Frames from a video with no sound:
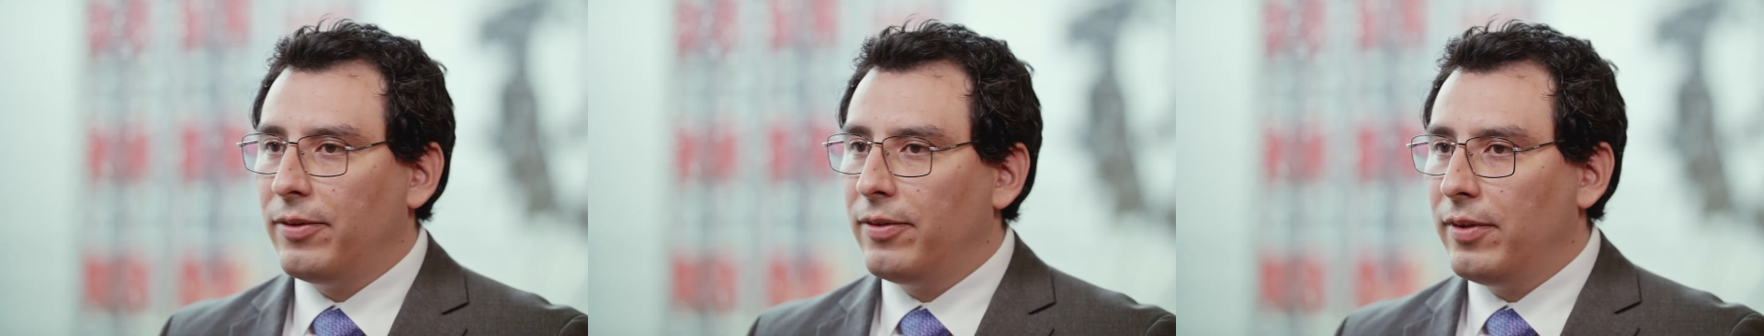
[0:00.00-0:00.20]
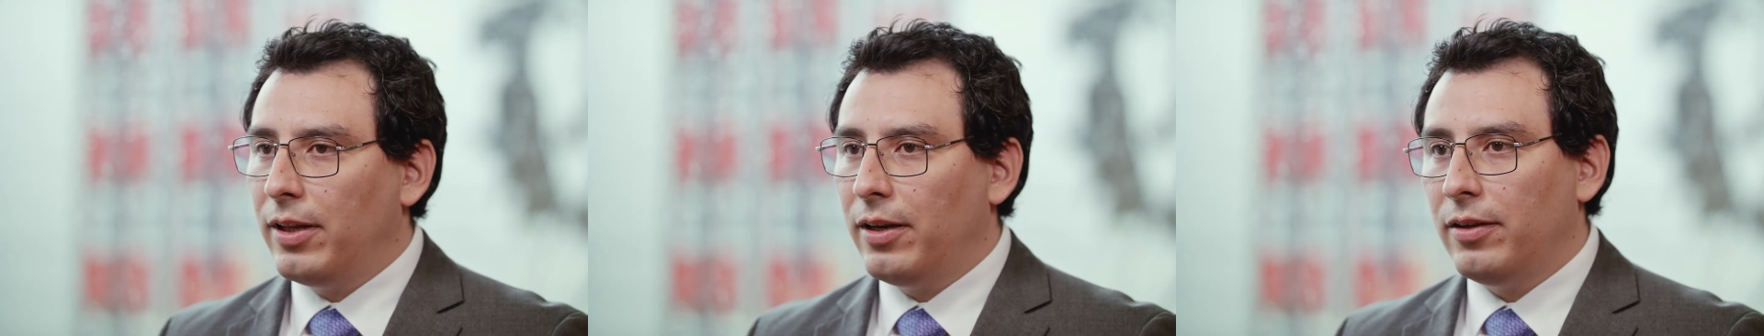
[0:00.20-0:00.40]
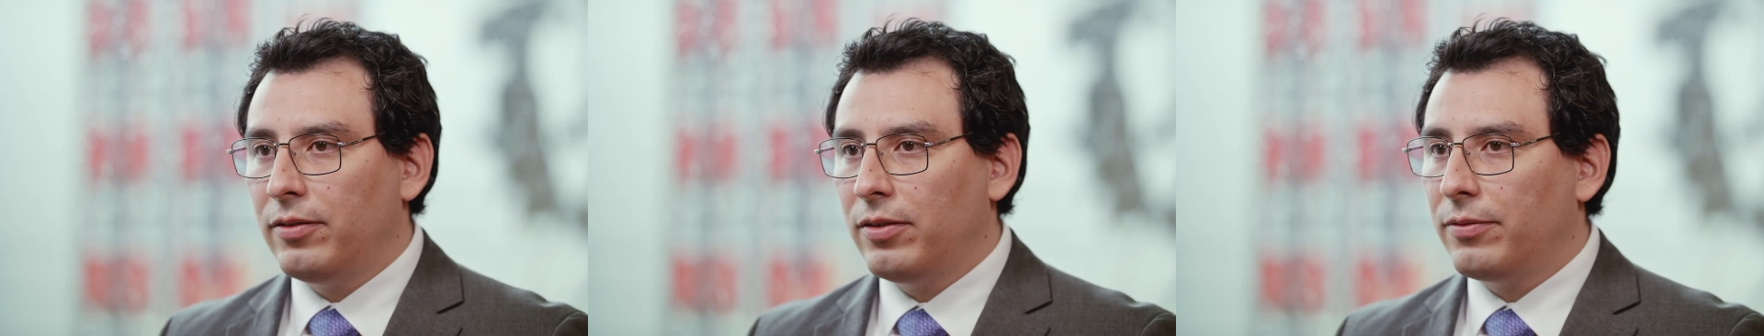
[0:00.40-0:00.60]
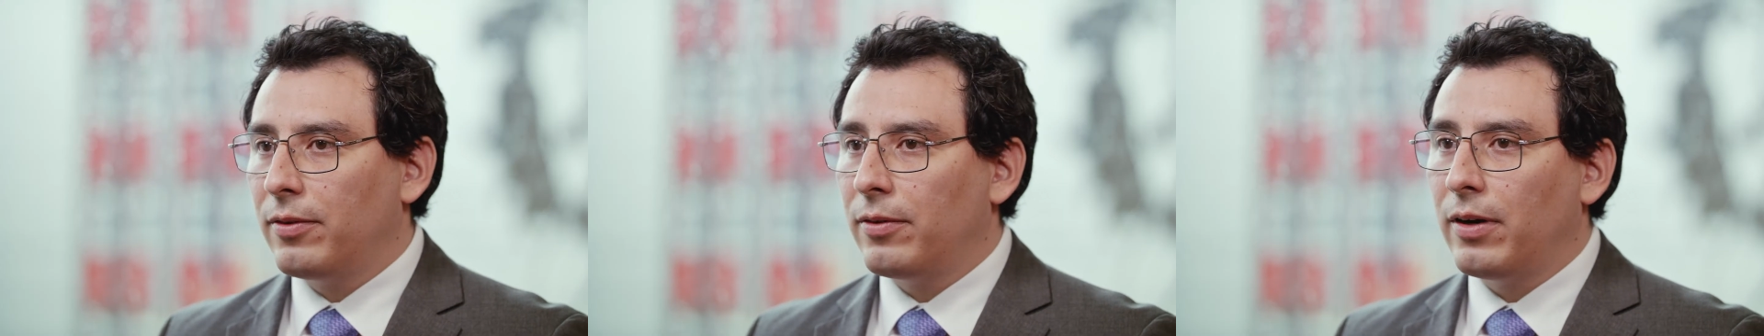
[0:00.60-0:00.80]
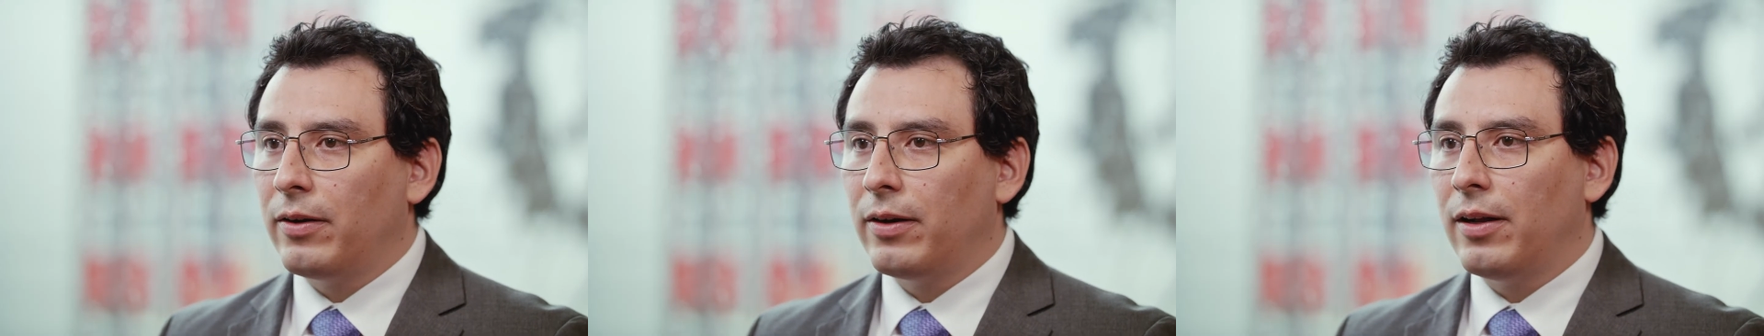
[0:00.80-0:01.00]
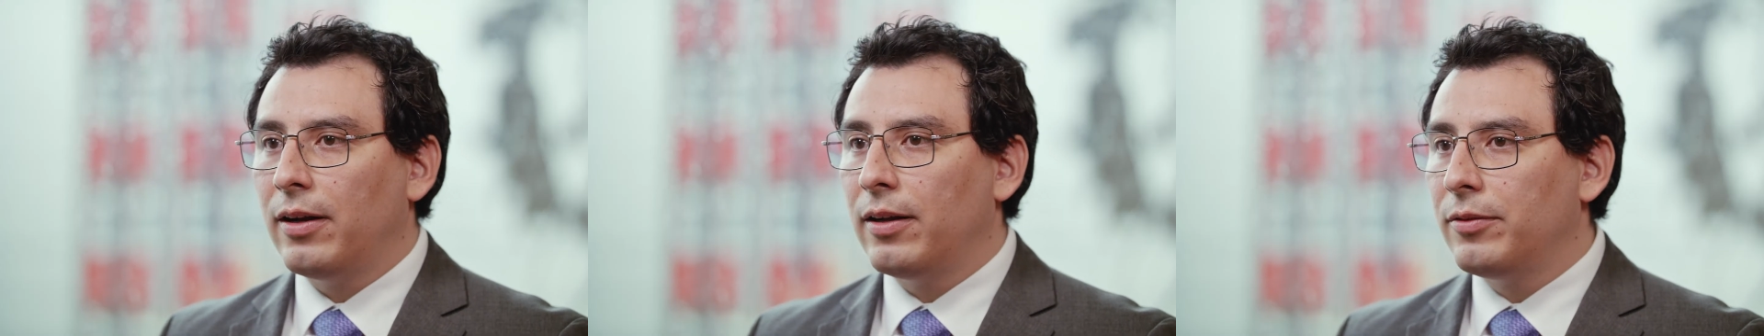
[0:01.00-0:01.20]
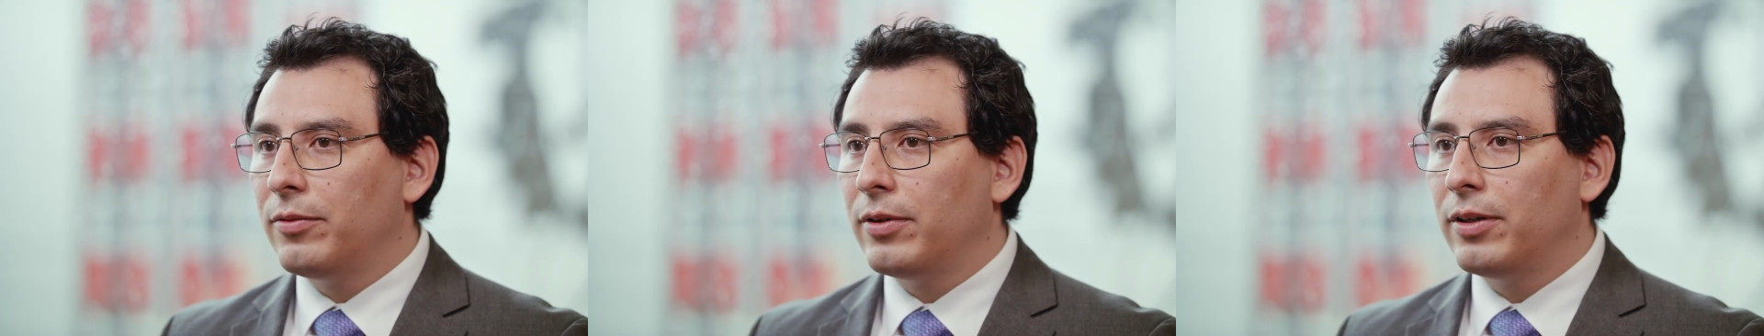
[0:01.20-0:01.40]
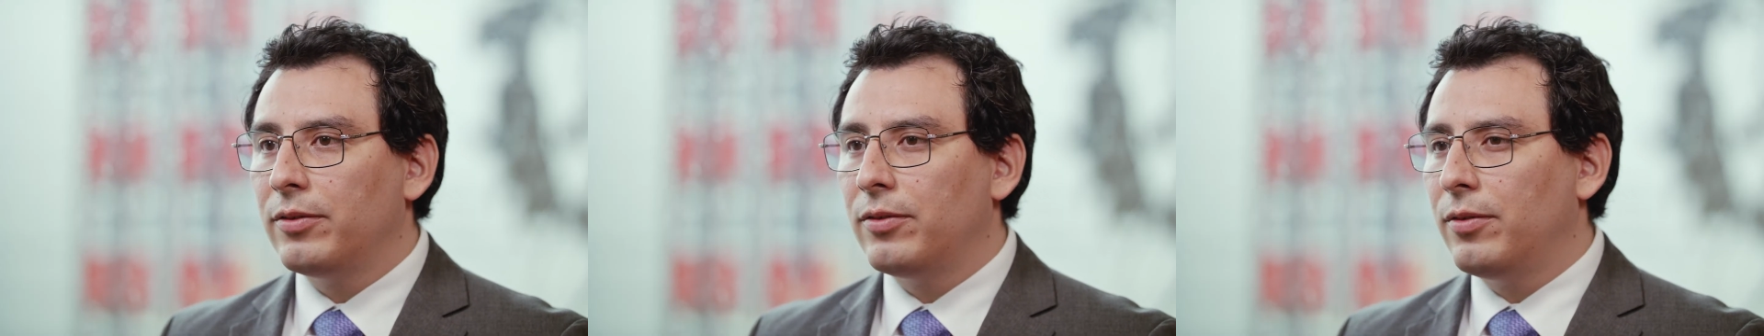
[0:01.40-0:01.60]
cities of around
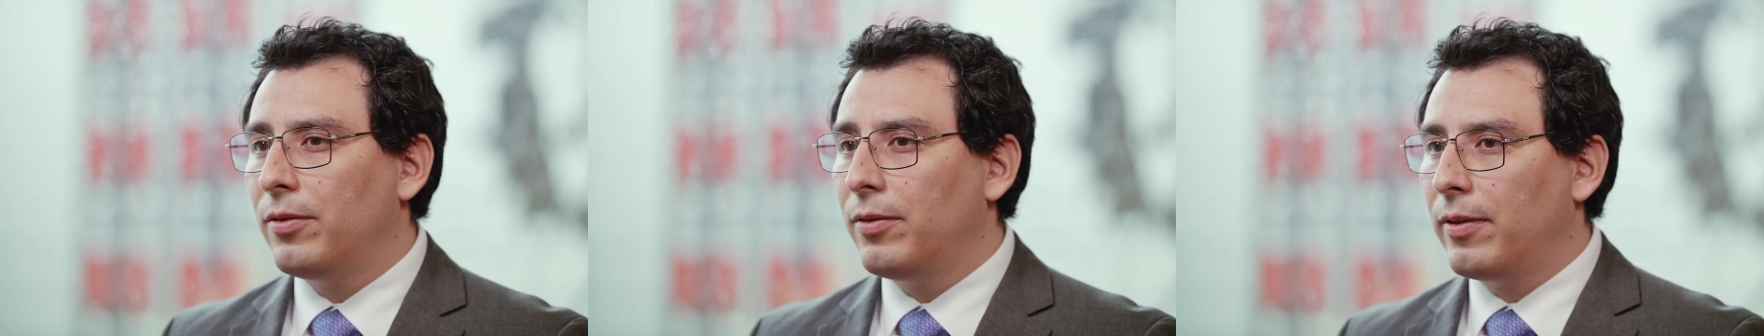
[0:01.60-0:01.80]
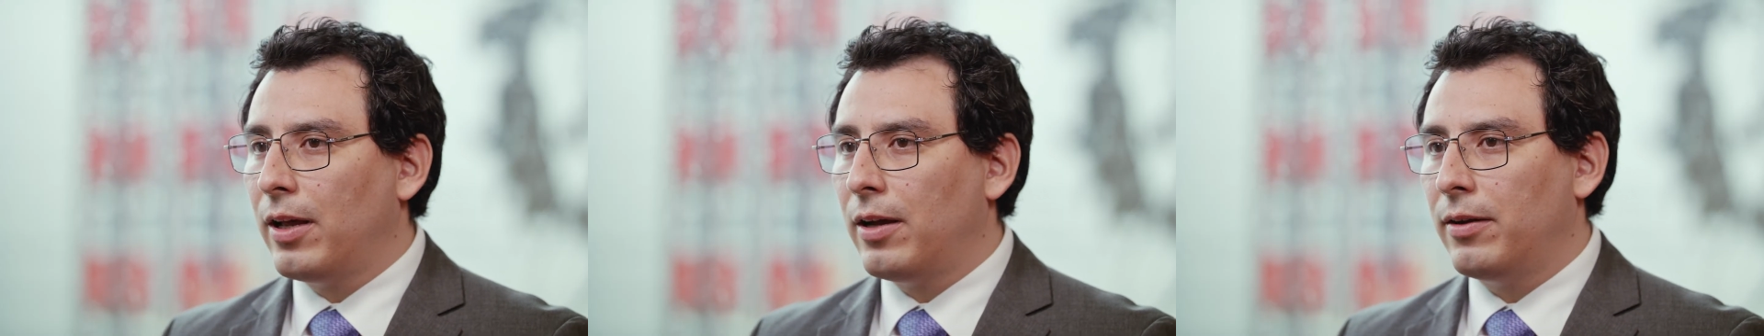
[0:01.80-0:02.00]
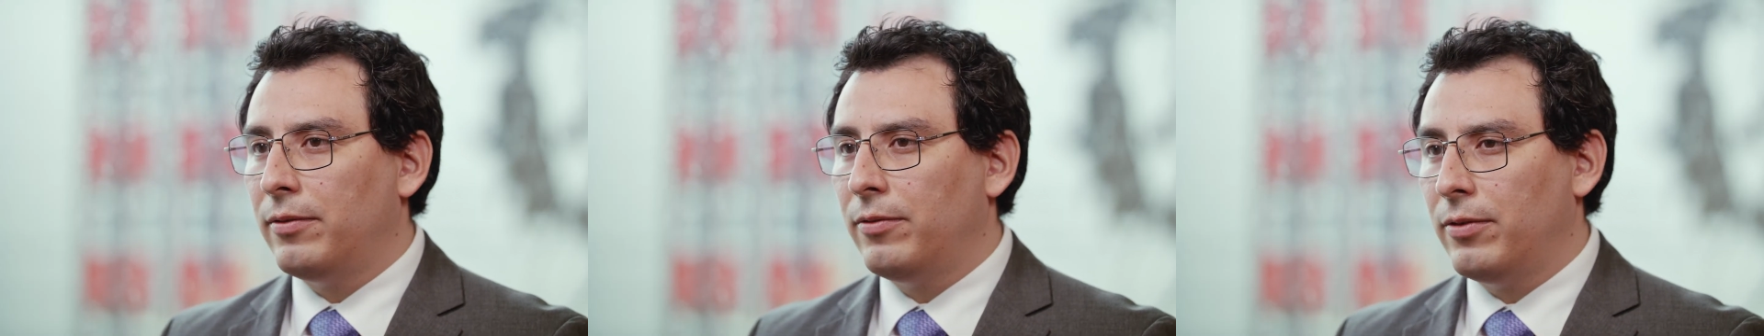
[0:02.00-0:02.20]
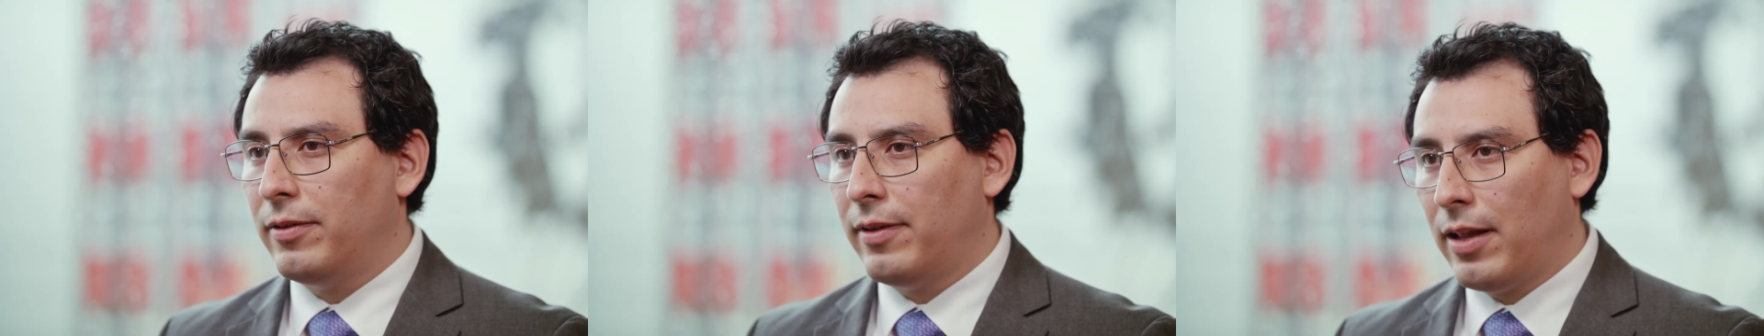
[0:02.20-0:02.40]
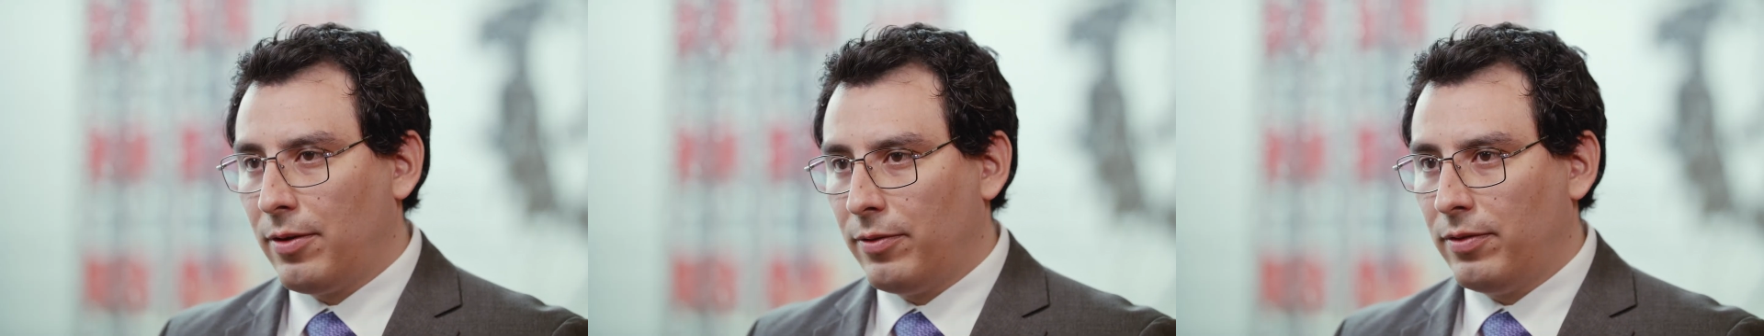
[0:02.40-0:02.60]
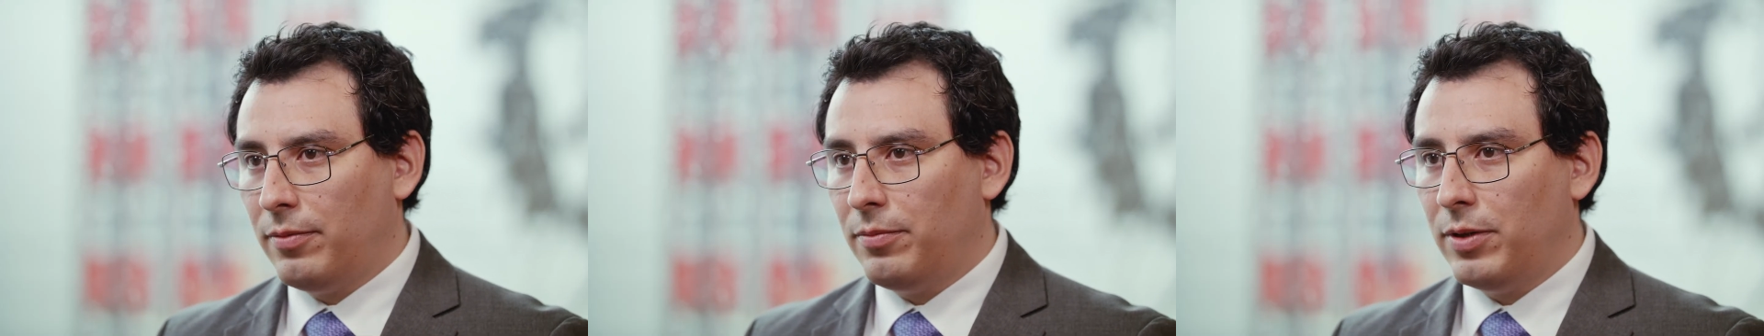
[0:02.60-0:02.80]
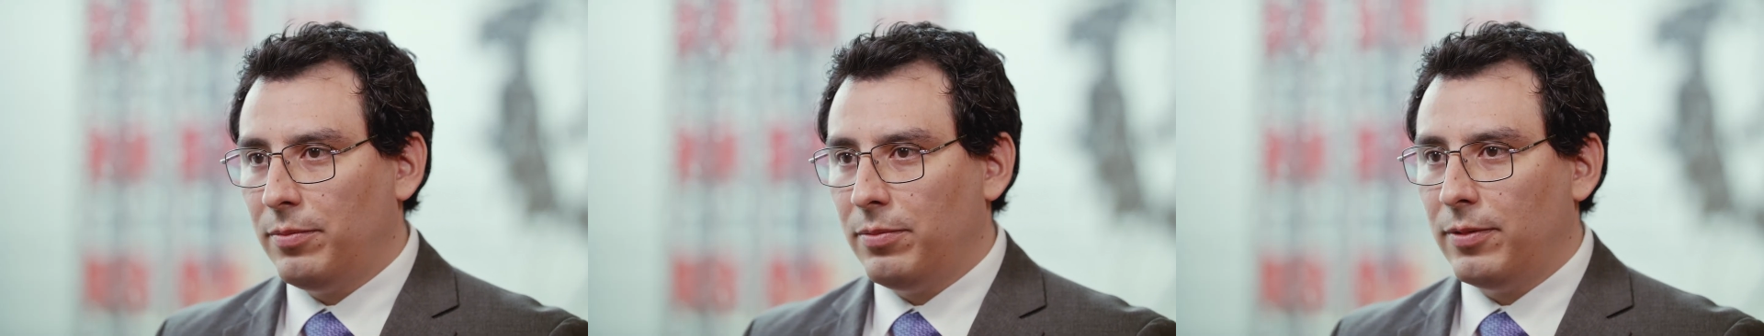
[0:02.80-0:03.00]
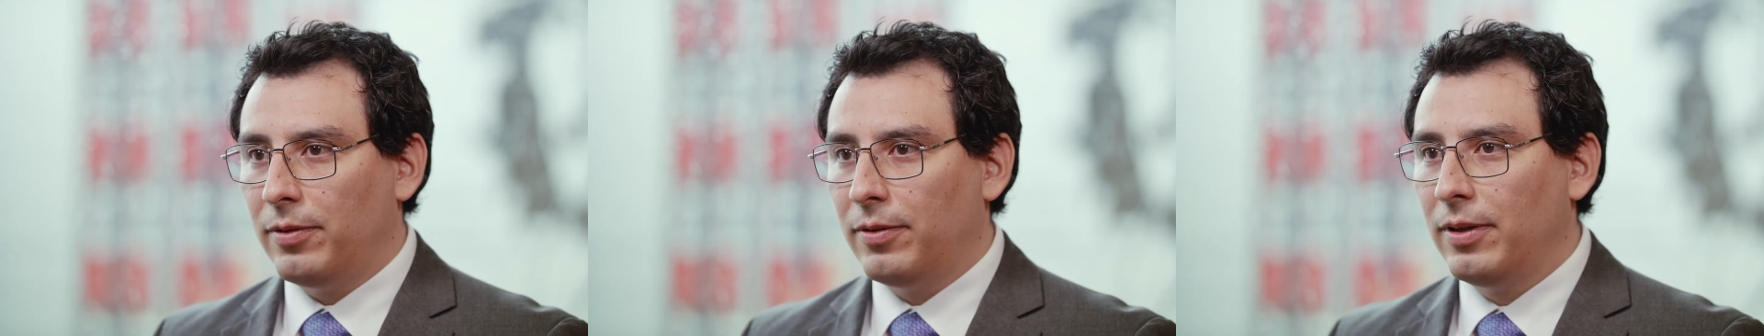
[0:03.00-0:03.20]
100 to 200,000 people.